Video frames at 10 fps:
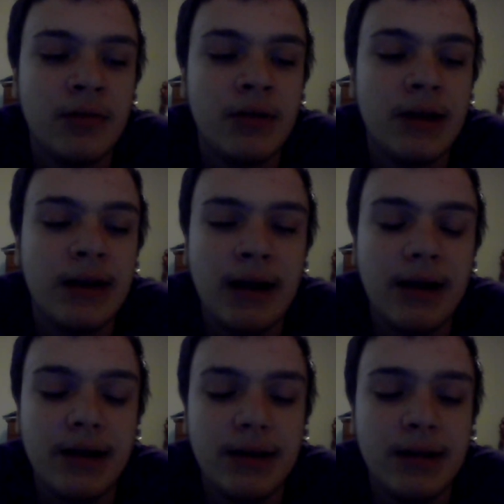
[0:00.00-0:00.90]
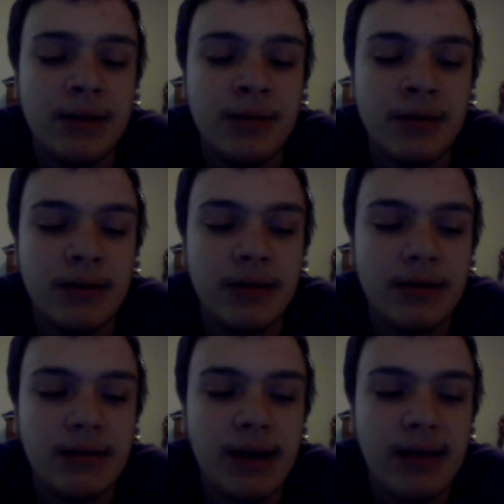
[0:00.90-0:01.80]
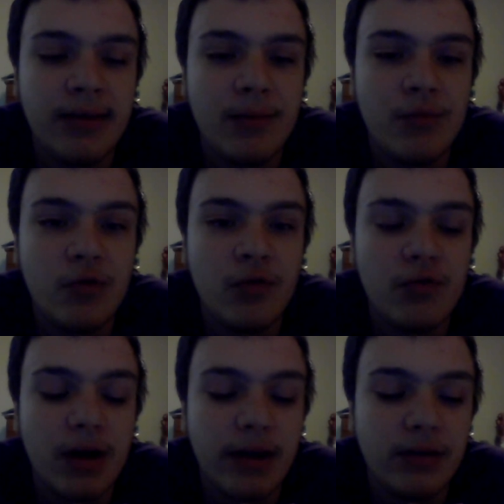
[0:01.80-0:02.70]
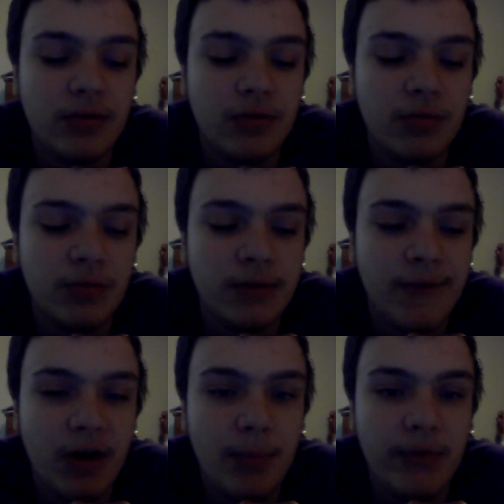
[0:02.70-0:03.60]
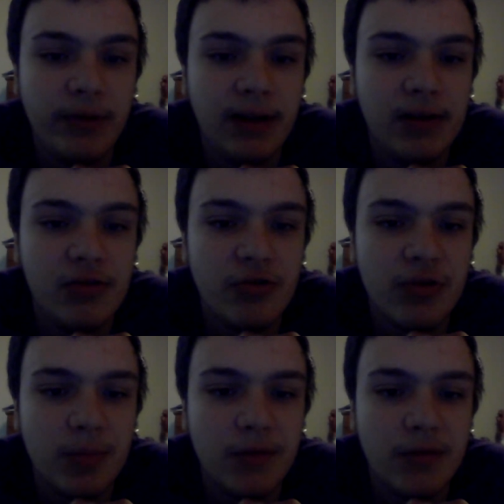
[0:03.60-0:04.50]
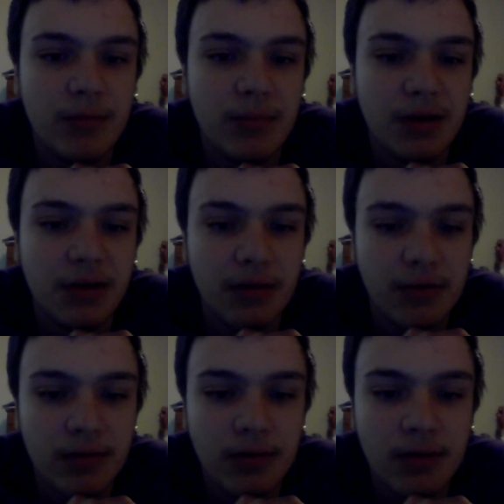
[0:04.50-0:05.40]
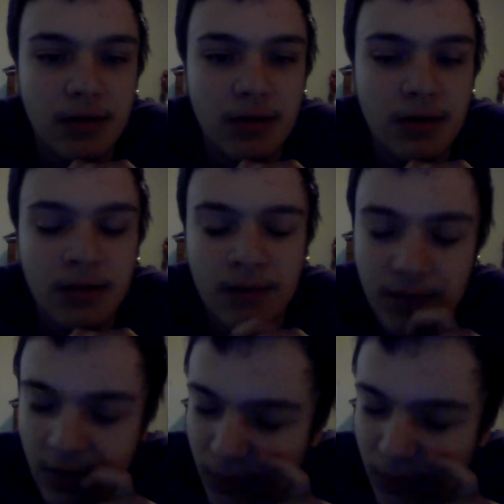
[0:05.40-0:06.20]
And I guess I'm just trying to develop a relationship with him because there's